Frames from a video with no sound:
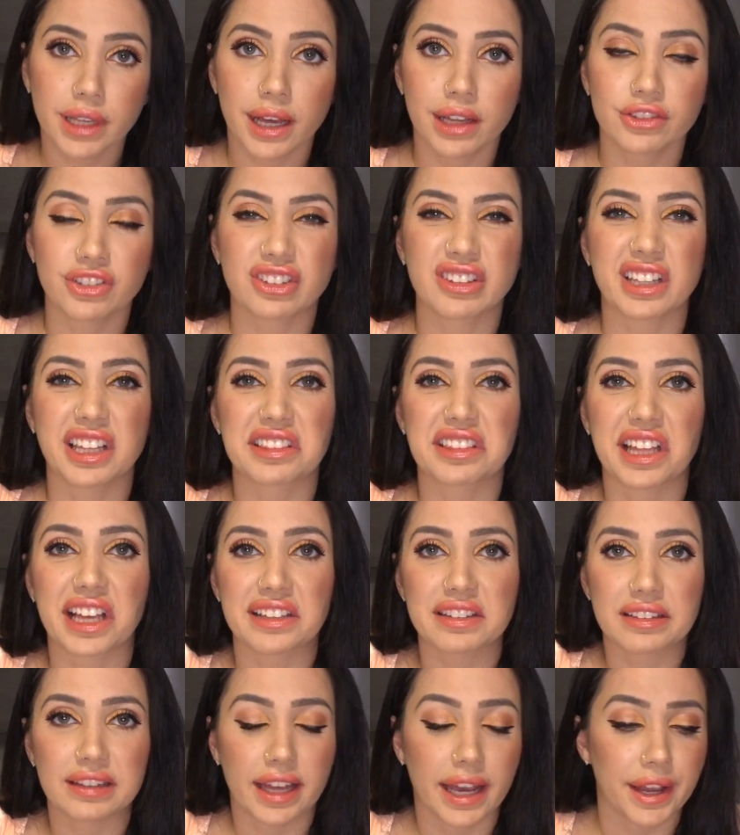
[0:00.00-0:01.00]
I'll just let
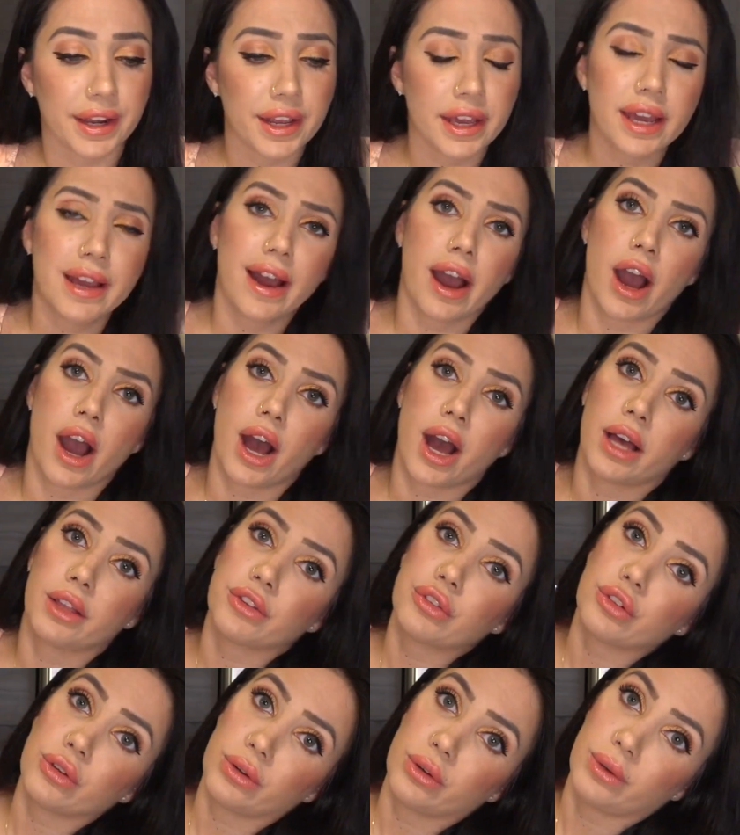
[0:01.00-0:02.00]
that slide.
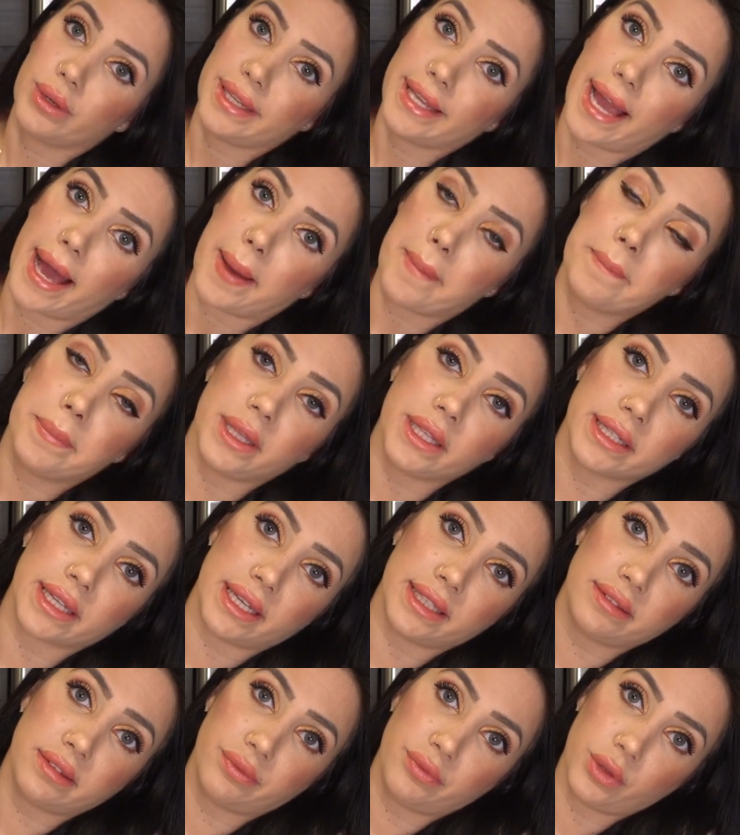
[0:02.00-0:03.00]
So yeah, Bill
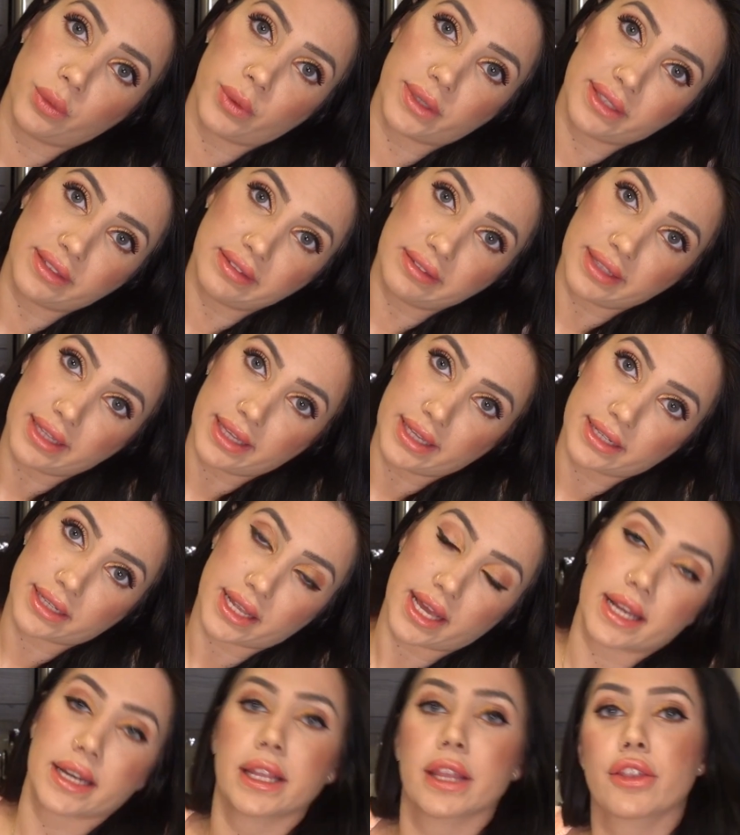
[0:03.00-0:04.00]
Gates, if you want to
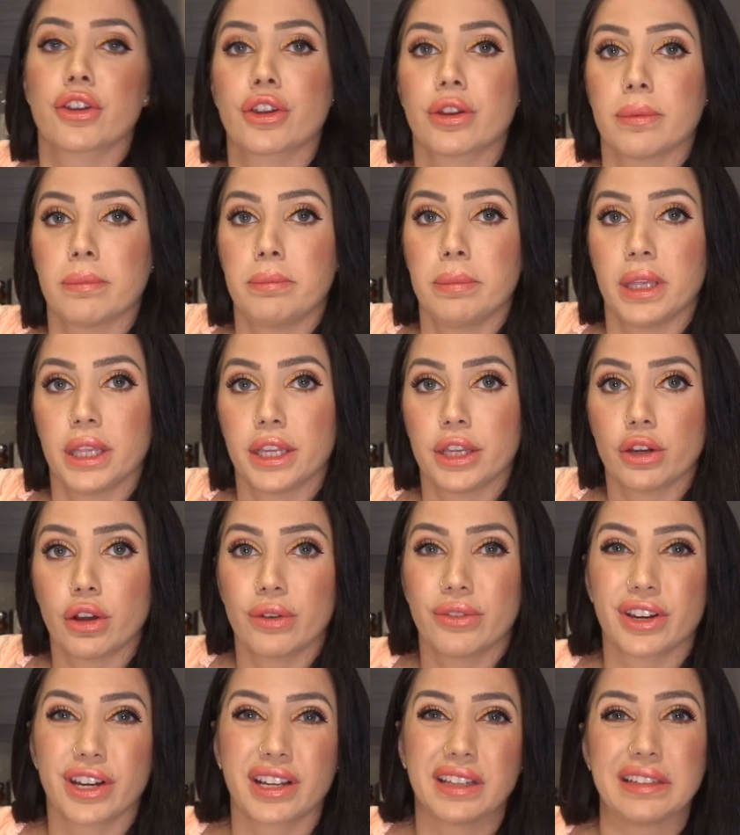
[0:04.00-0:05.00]
send another $1 million
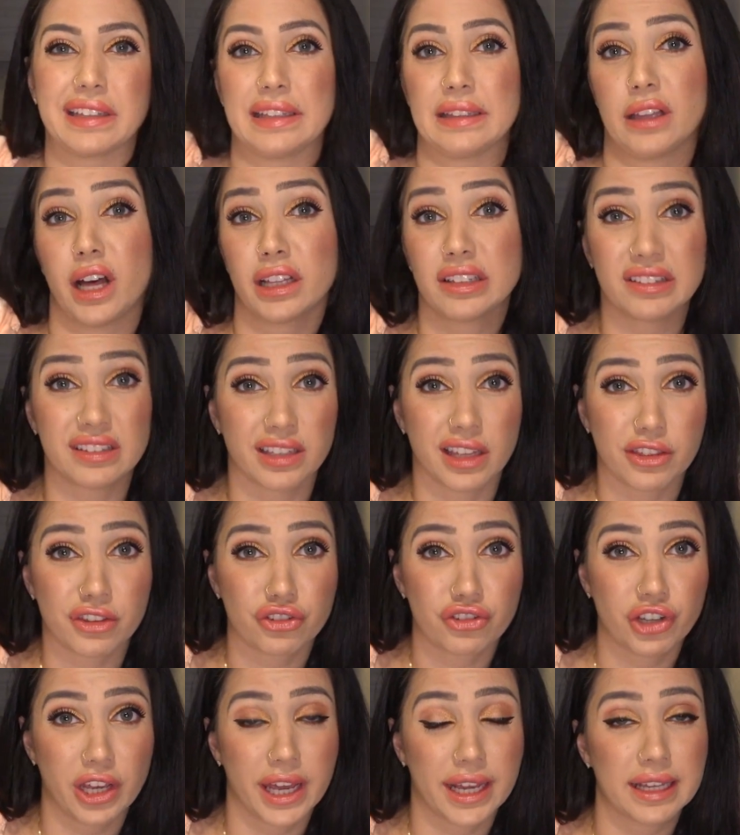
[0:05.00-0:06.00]
over because I lost the other
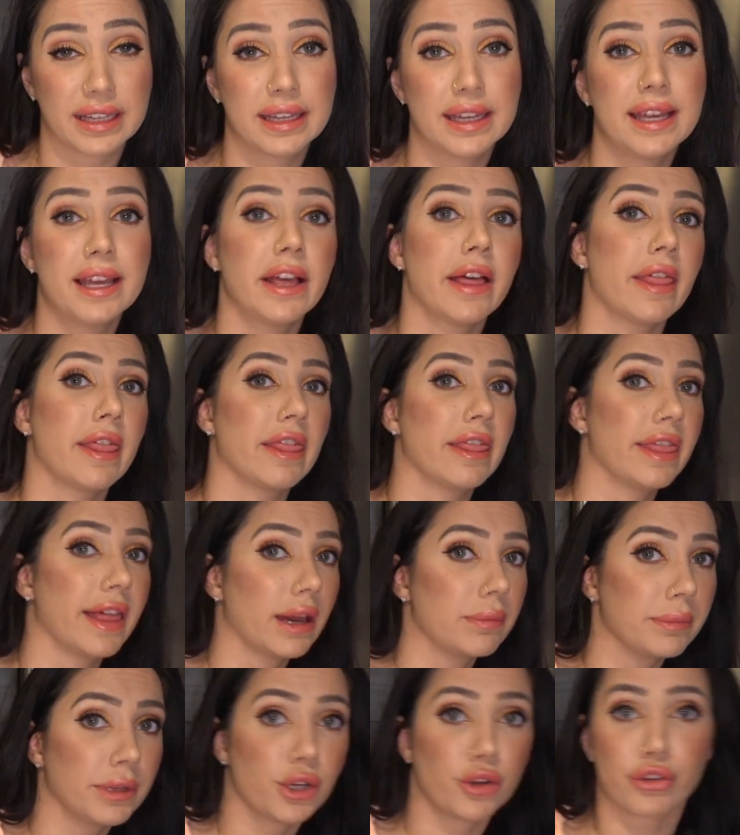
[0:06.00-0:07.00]
check,
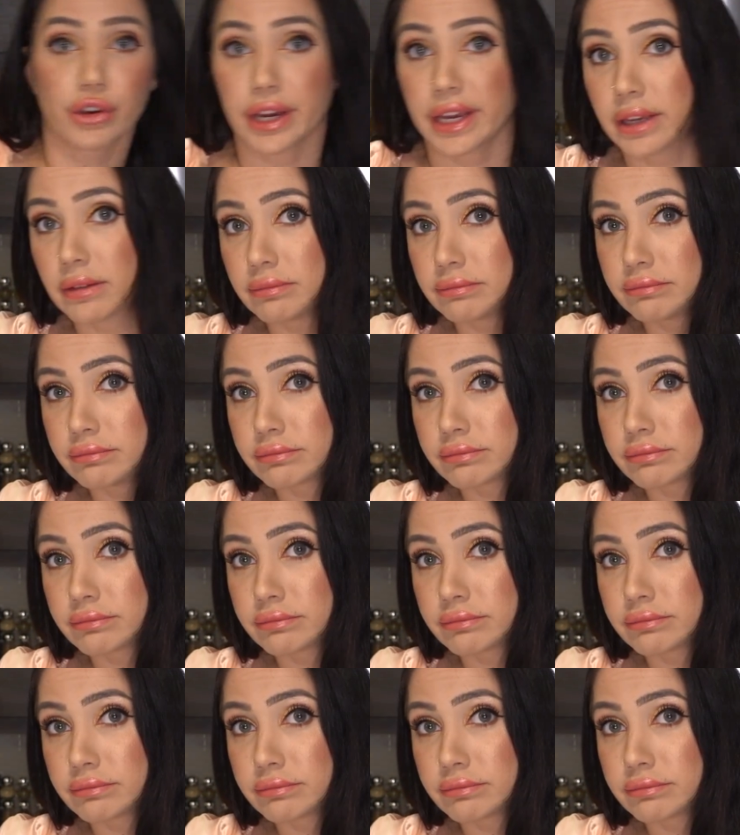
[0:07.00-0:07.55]
that'd be great.